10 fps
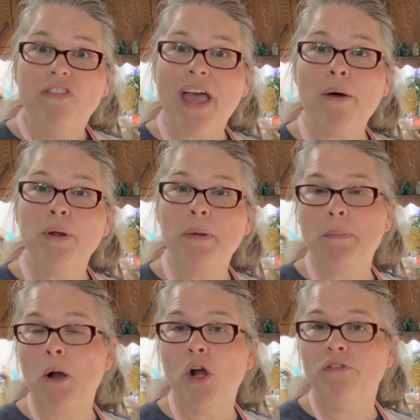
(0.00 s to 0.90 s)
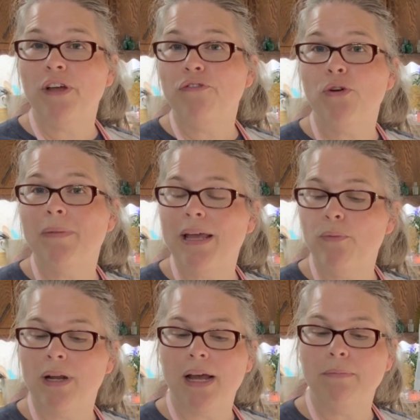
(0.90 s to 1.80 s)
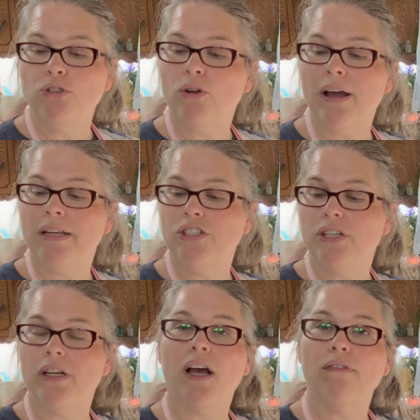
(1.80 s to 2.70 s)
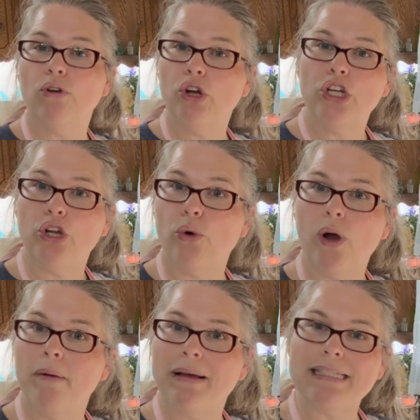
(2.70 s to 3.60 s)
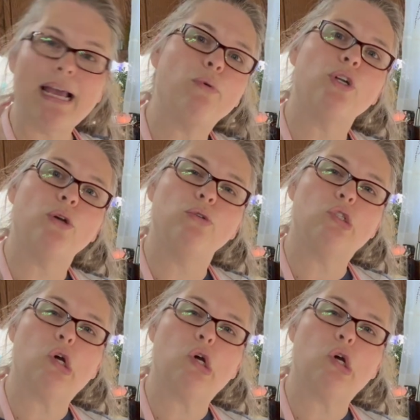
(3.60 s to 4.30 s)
that would be perfect for me when I'm trying to cover, you know, my sourdough